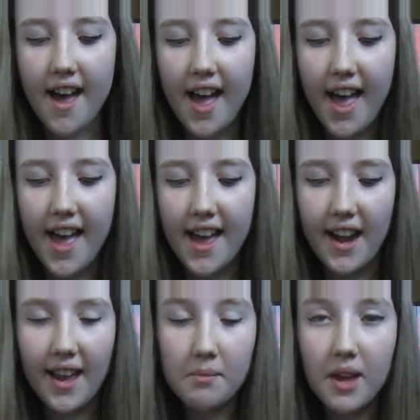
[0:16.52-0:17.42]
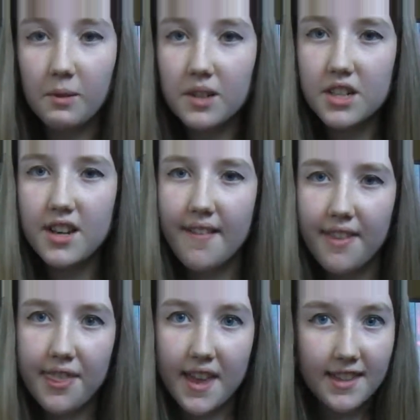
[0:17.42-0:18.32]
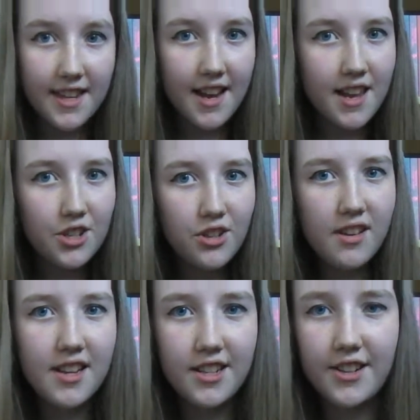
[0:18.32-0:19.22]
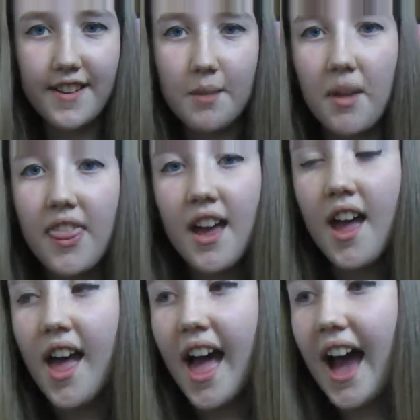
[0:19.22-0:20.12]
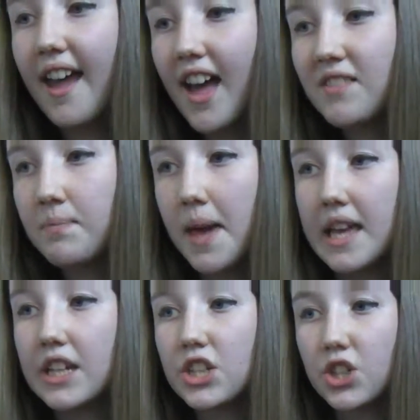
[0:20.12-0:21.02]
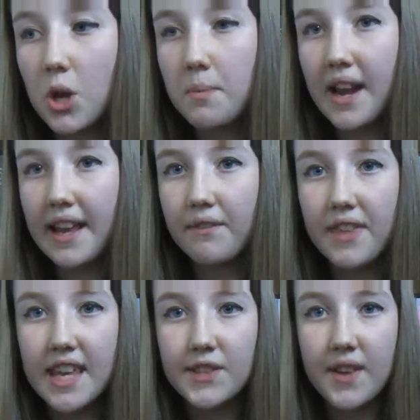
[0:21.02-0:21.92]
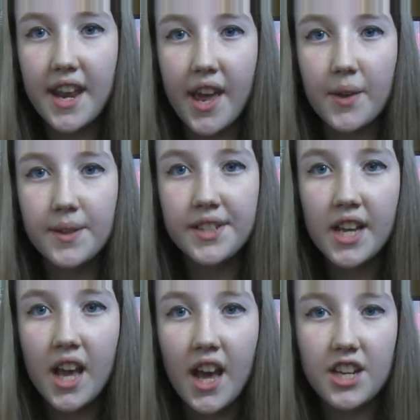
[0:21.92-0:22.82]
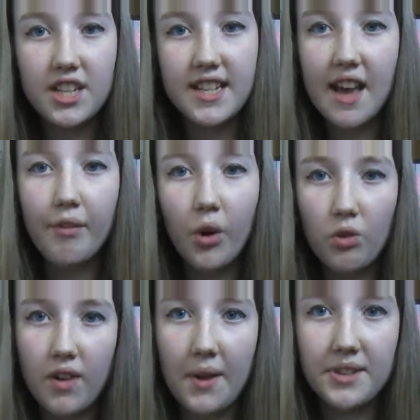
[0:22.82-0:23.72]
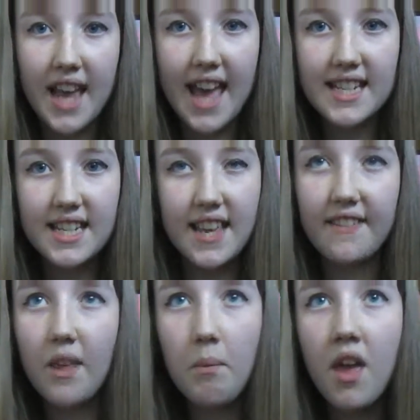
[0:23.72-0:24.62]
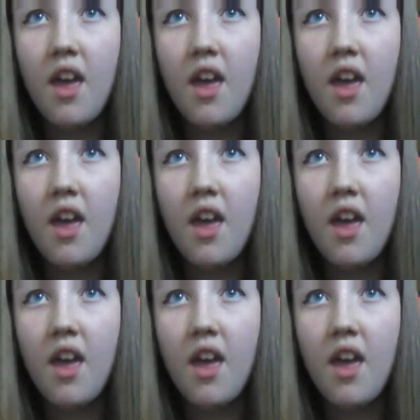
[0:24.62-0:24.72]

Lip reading: And I'm going to share the things that I enjoyed during the month. I have made so many of these videos and just never got round to editing them.